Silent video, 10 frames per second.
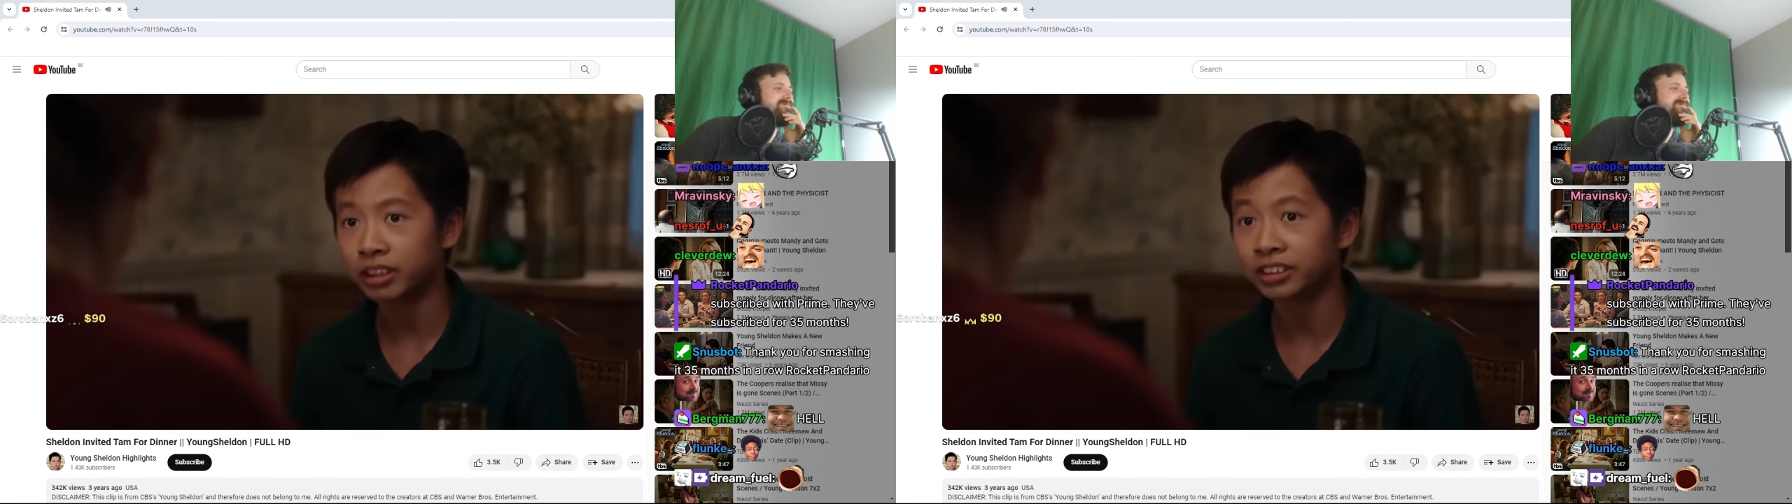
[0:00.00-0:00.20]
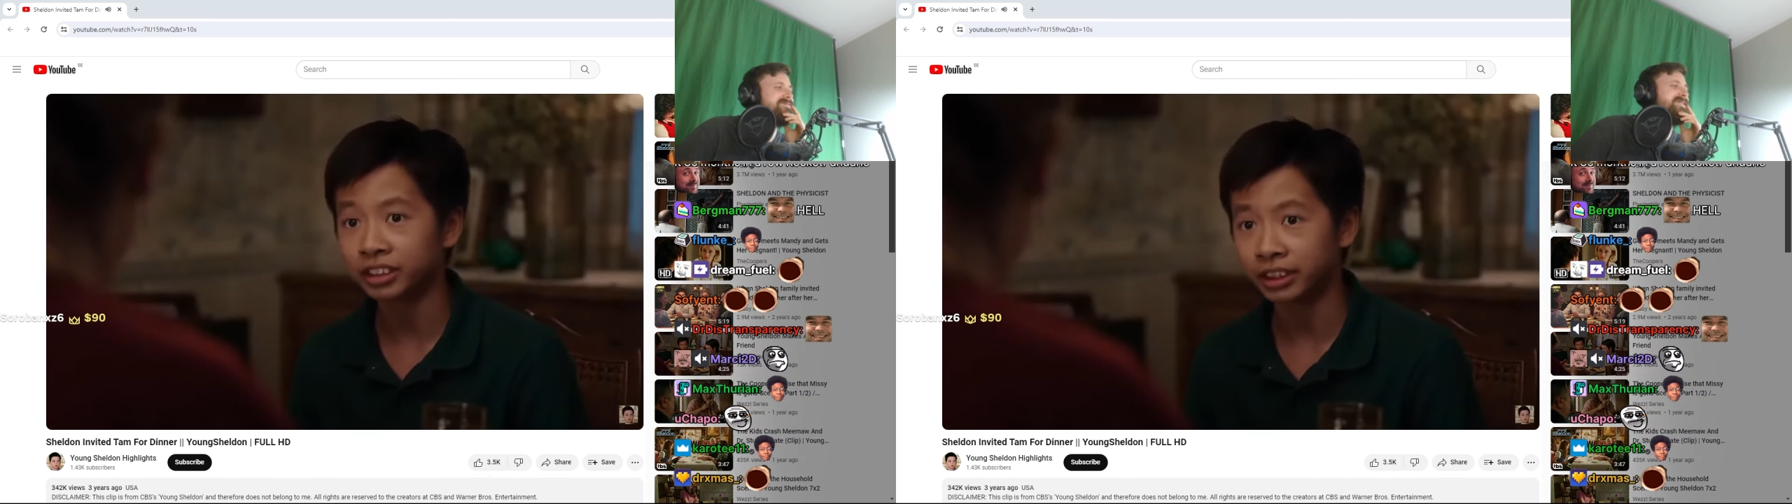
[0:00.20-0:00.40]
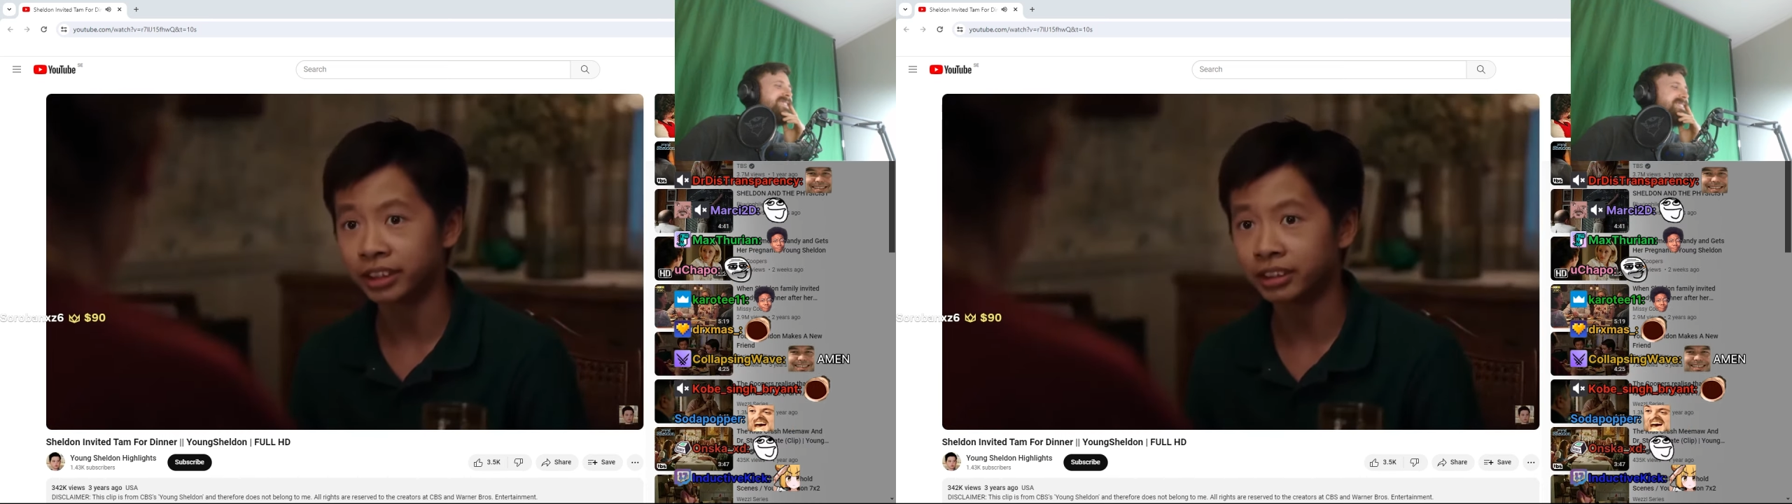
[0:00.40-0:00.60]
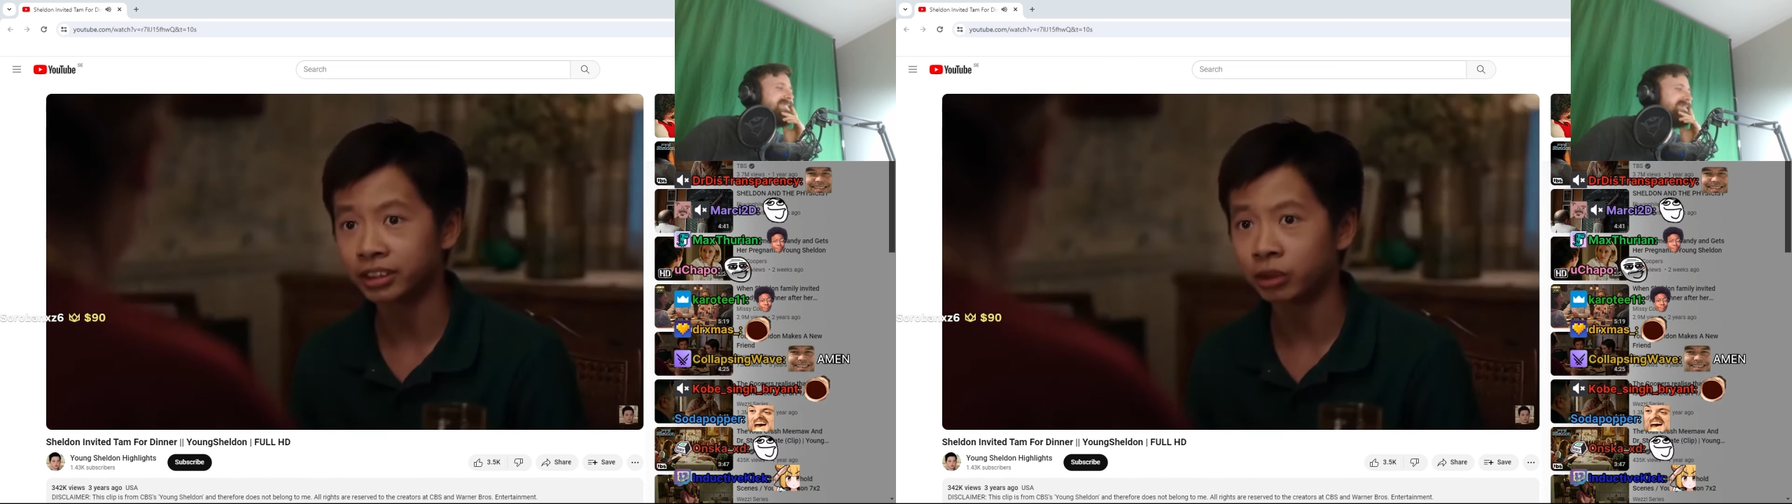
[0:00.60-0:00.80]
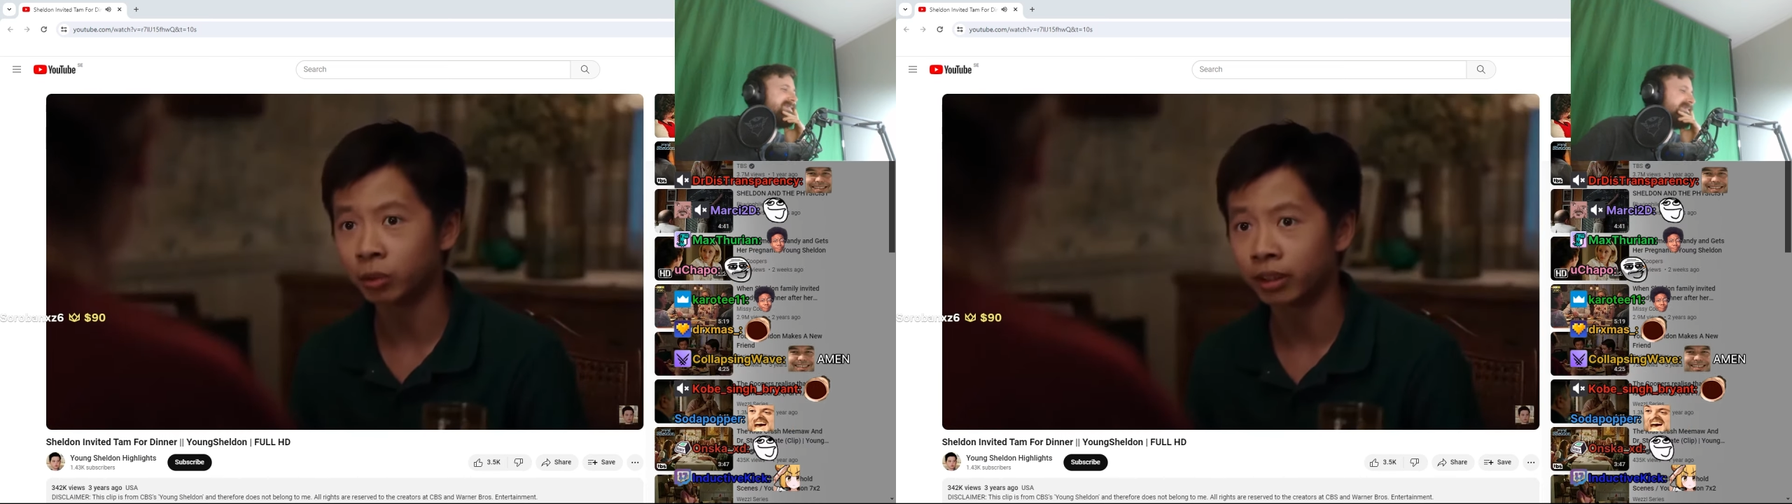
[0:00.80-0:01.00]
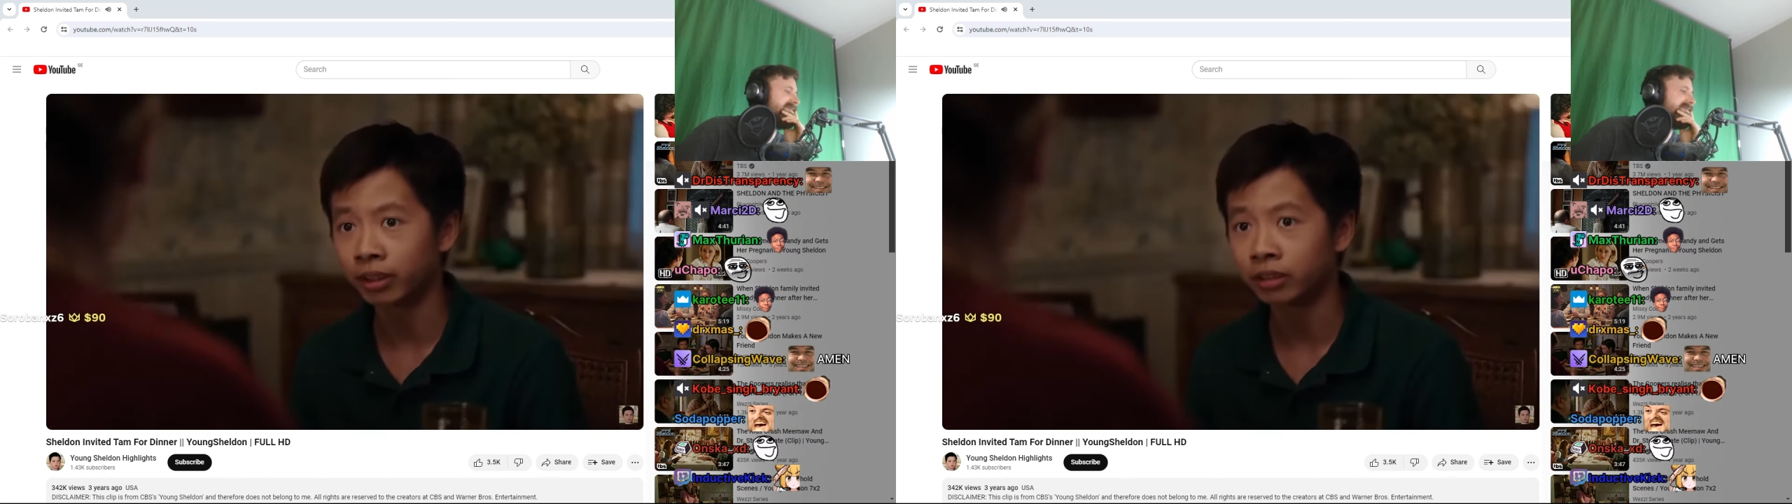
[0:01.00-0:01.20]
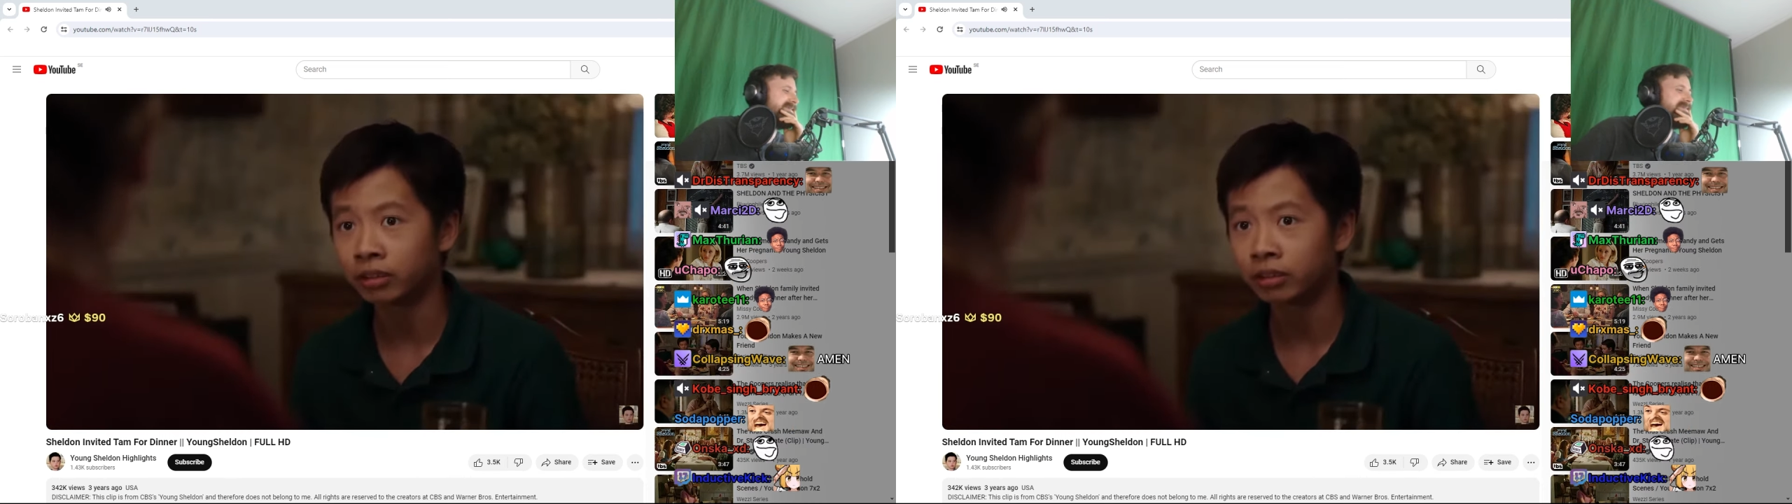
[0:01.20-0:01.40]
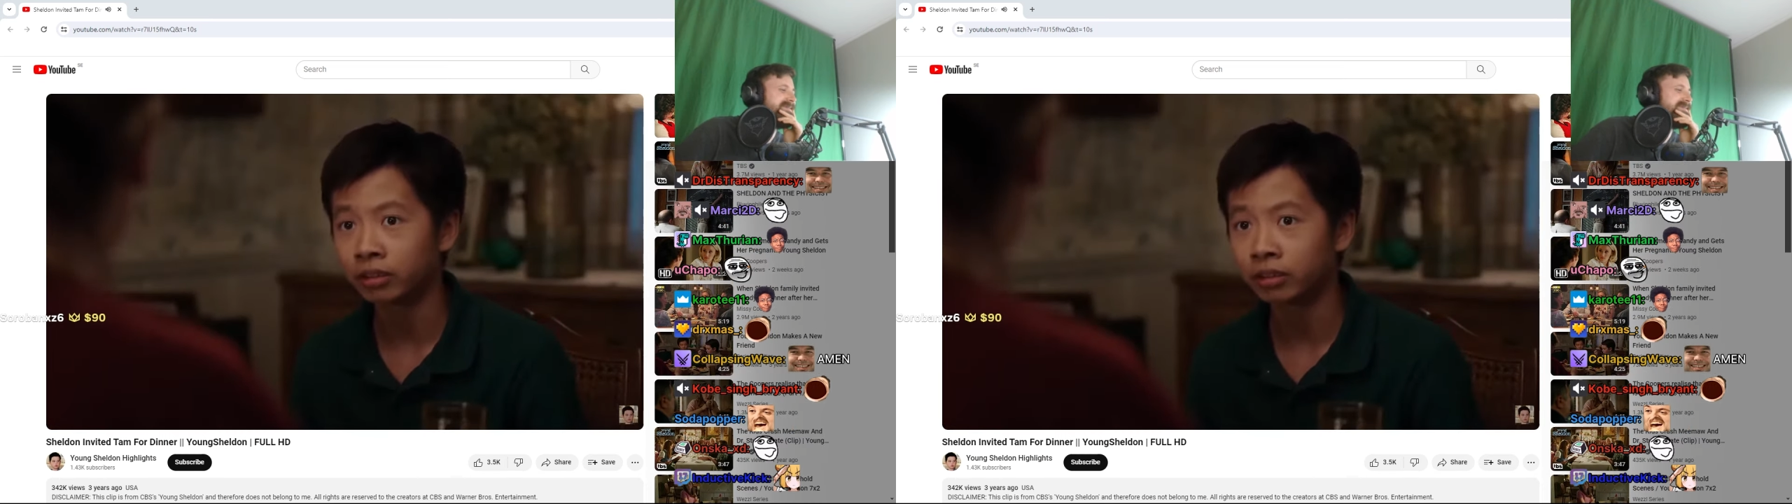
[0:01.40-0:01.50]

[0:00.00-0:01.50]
and chased us away.